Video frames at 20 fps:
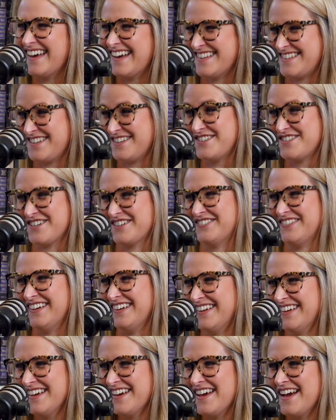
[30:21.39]
Yes, you sure
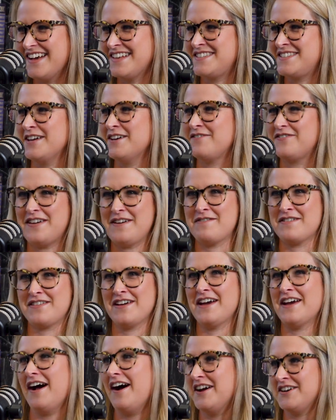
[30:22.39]
will. A selfie with
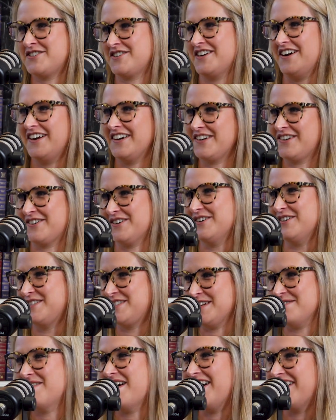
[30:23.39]
Adriana Cruz
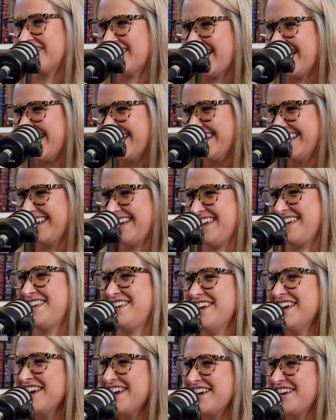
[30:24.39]
somehow, right?
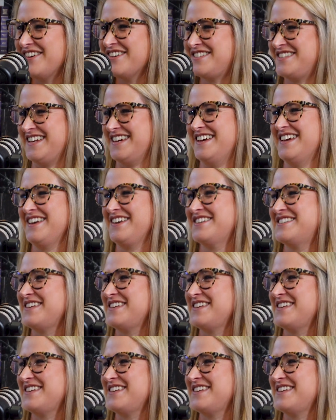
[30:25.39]
you seem to